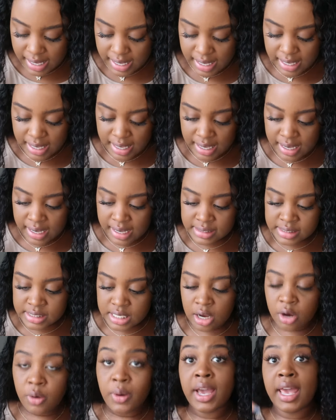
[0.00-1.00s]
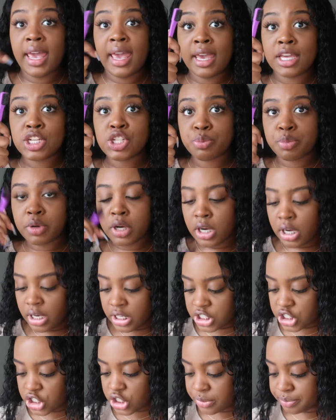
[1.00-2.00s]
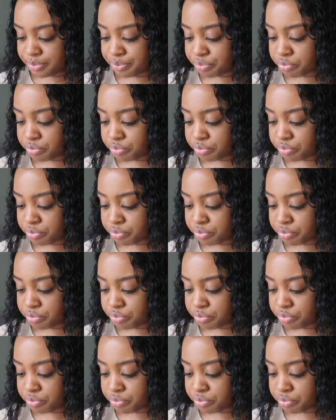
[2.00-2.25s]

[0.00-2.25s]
and oh an edge brush